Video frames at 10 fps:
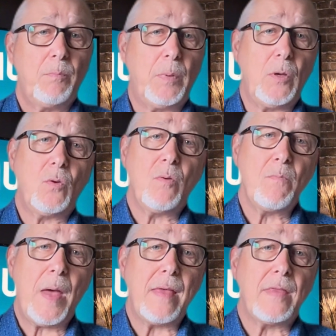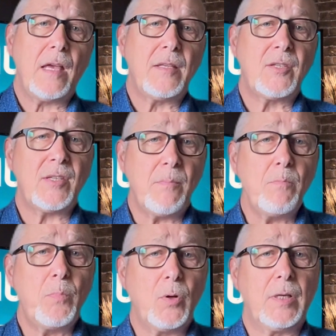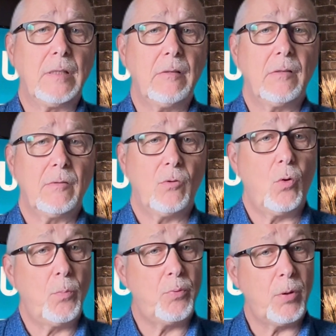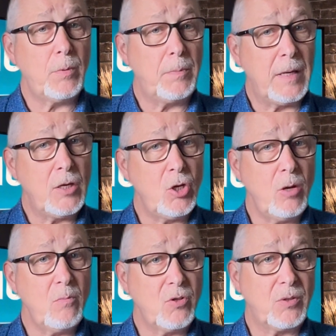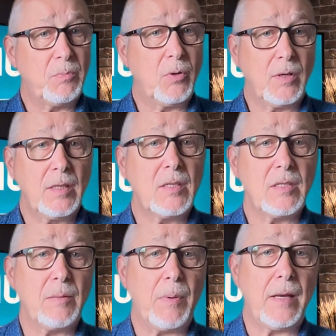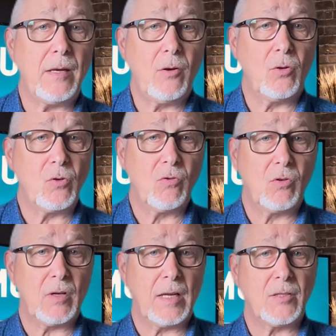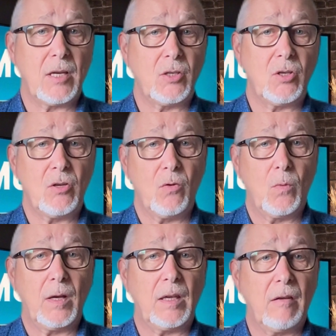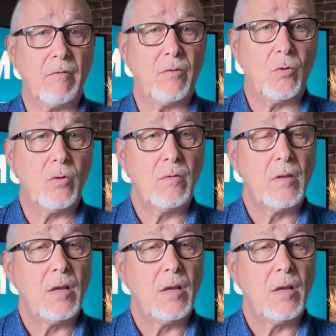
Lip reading: But you can bet that at some point, or probably numerous points, depending on your organisation you're working for,